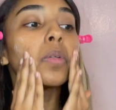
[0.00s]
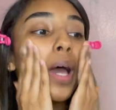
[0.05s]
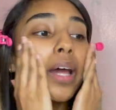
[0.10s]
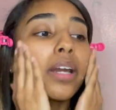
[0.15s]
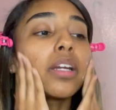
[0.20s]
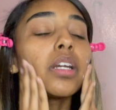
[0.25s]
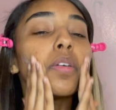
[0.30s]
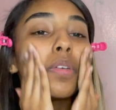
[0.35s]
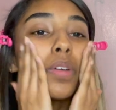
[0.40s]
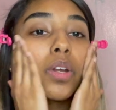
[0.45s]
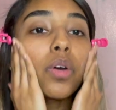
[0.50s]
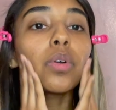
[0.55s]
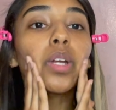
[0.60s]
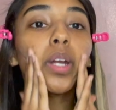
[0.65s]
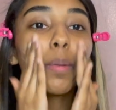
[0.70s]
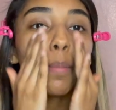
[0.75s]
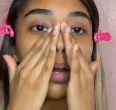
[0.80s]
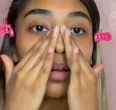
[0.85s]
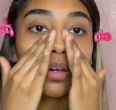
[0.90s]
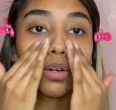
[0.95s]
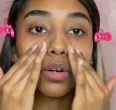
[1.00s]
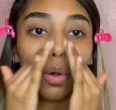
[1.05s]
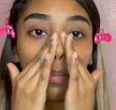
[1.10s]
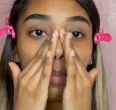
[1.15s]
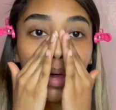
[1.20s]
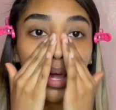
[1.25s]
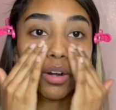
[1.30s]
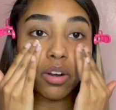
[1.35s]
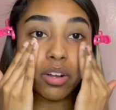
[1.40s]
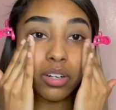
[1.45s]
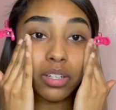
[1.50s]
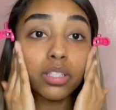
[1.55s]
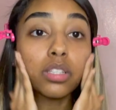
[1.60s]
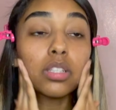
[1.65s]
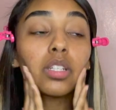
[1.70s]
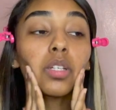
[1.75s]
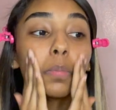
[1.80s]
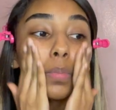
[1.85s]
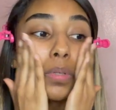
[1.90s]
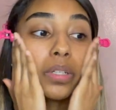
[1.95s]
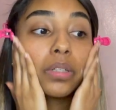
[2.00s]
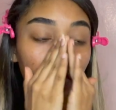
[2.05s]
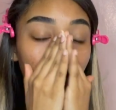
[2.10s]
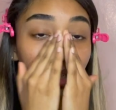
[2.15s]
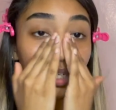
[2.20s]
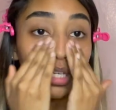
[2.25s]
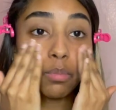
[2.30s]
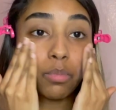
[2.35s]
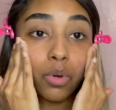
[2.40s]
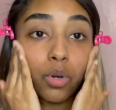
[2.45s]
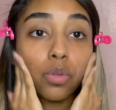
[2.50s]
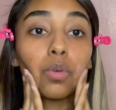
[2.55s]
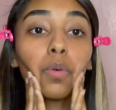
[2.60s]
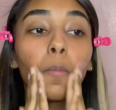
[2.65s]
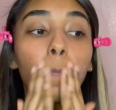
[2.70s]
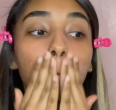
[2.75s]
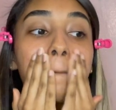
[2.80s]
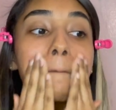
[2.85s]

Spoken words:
I didn't even know crema could go bad, honestly, but ni modo.